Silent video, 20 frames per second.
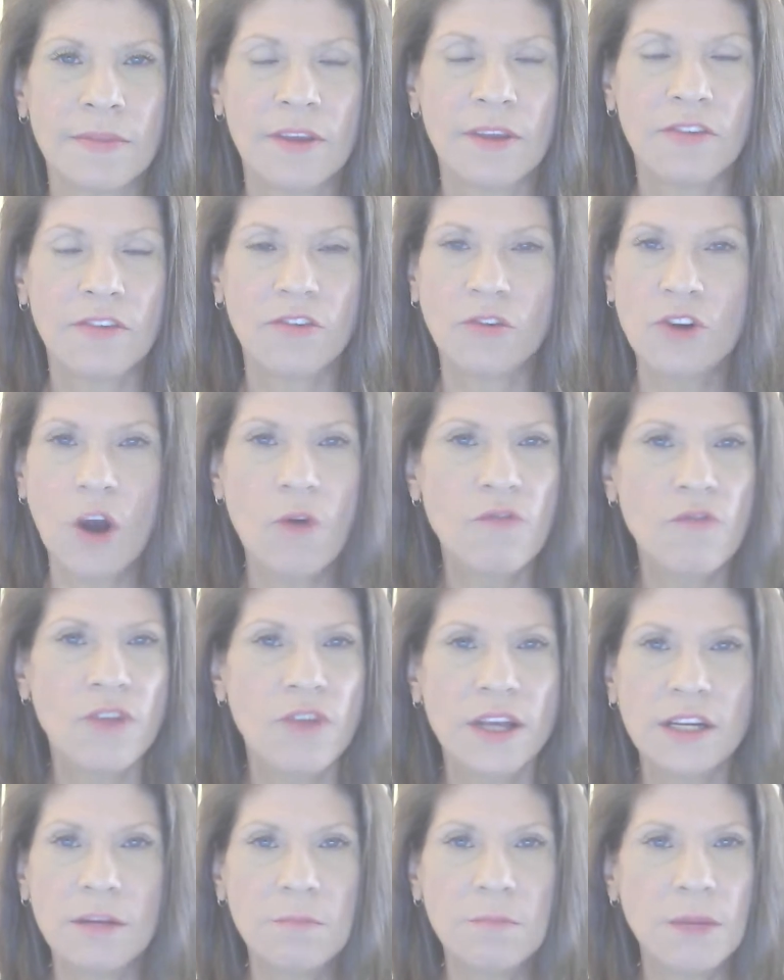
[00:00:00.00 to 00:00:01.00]
So no
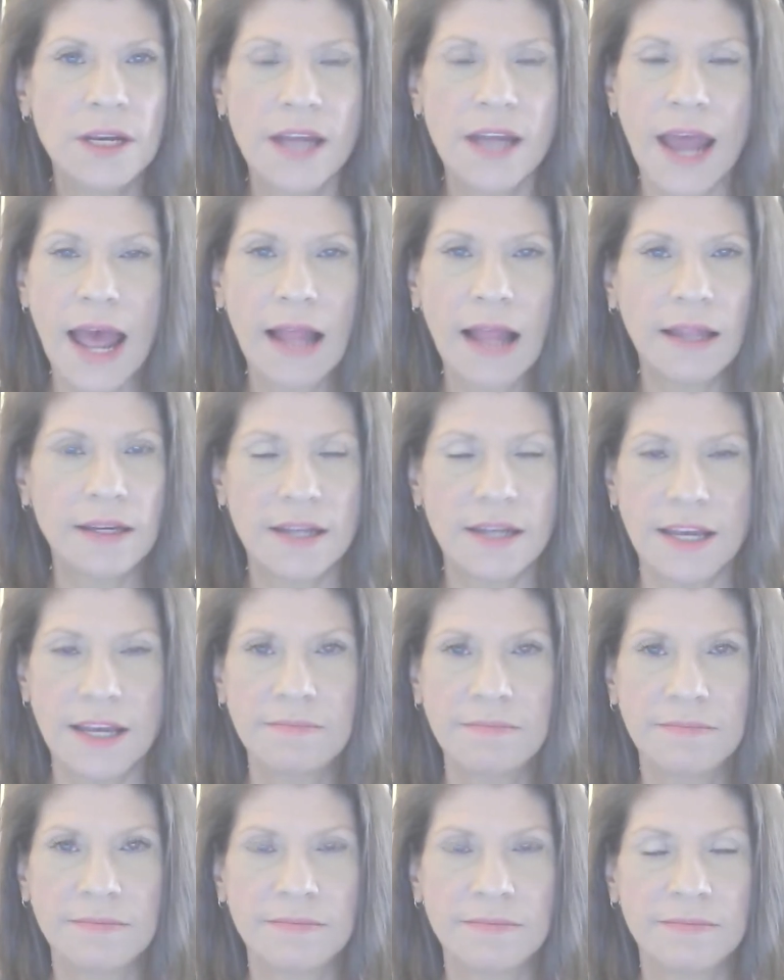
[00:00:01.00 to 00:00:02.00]
victim mentality.
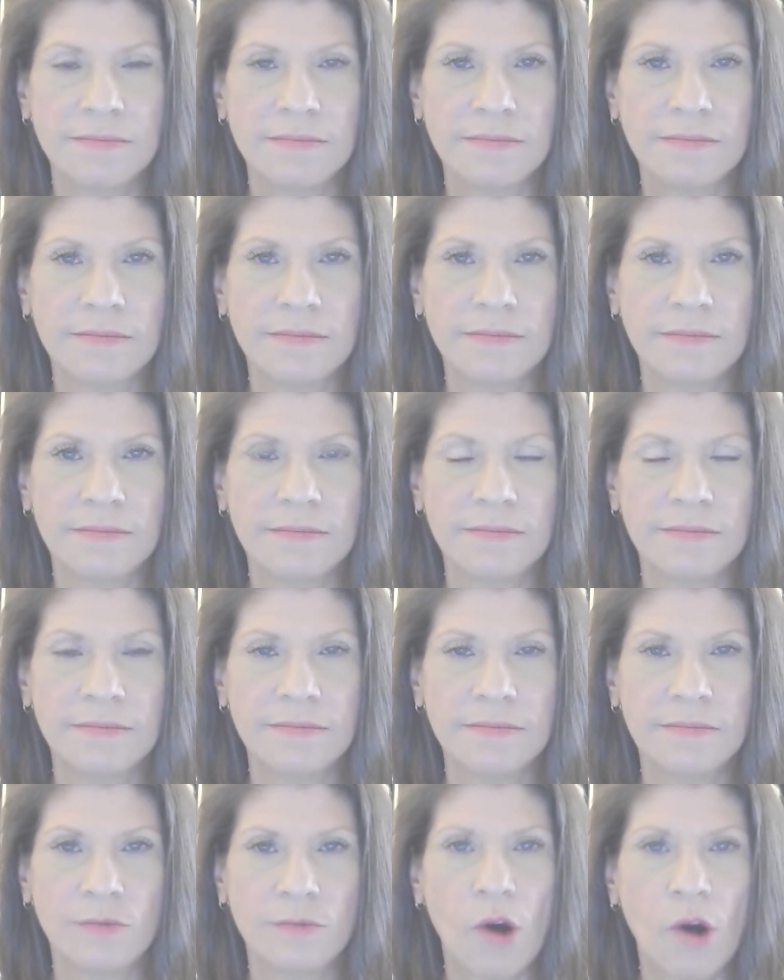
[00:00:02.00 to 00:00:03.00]

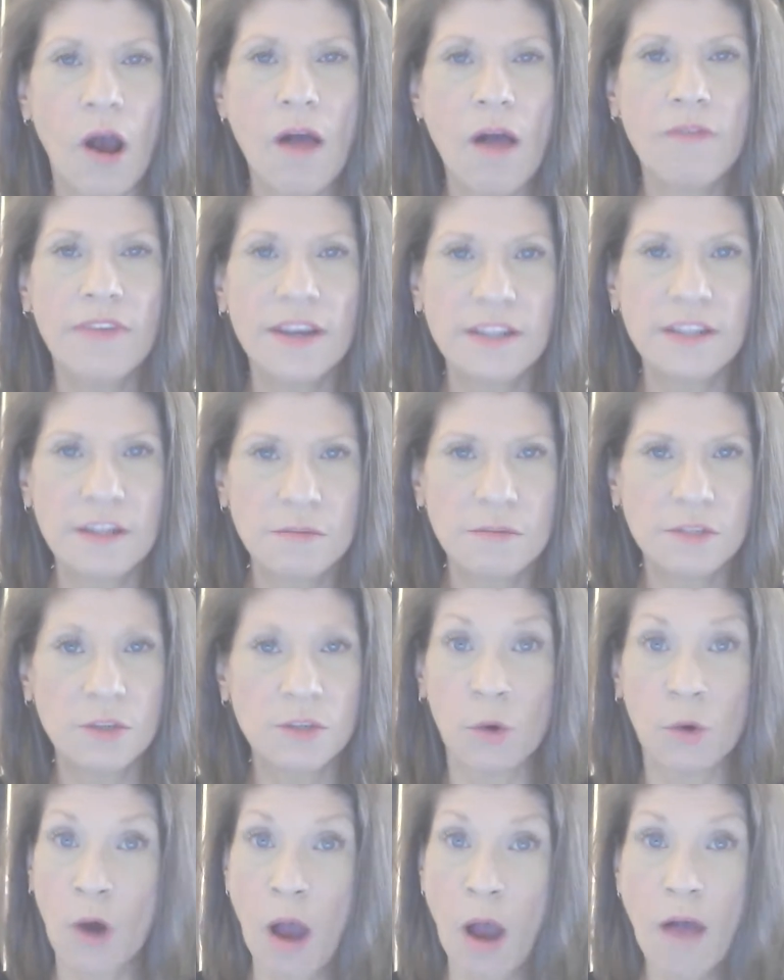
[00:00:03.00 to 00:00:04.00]
We're all victims
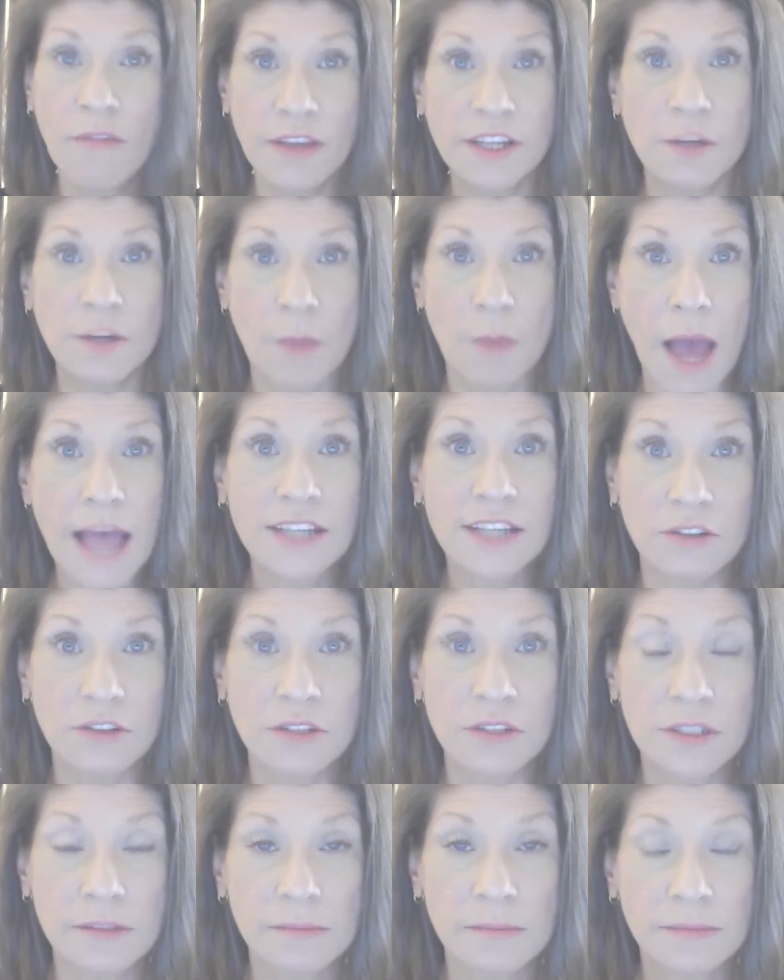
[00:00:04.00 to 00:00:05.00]
and we're all
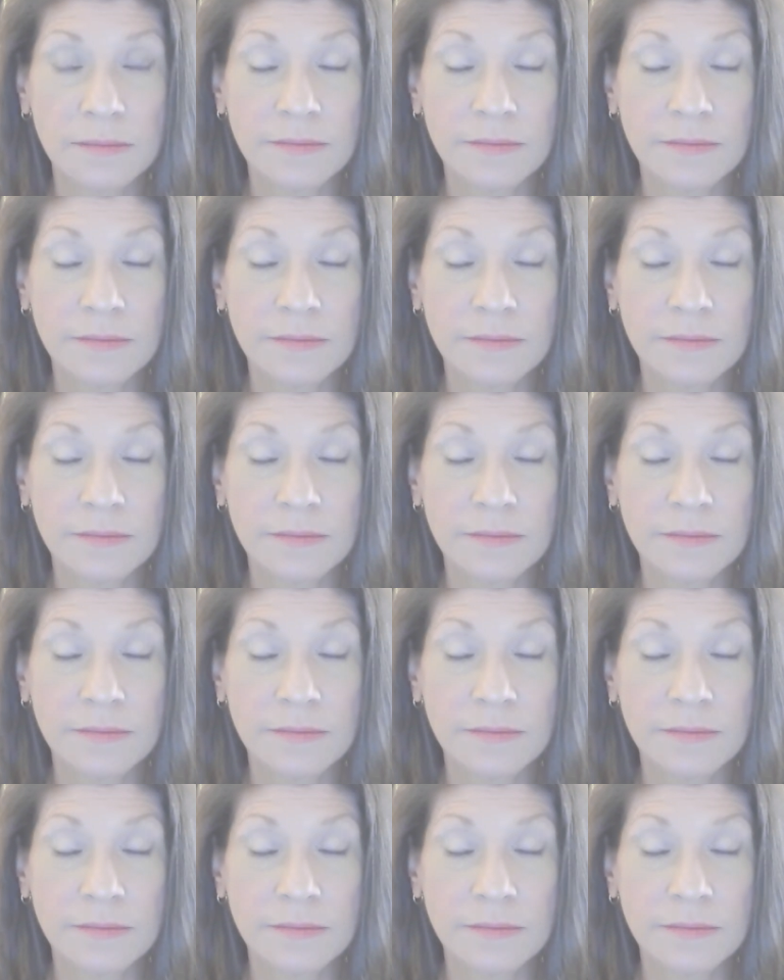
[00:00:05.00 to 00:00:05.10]
victimizers.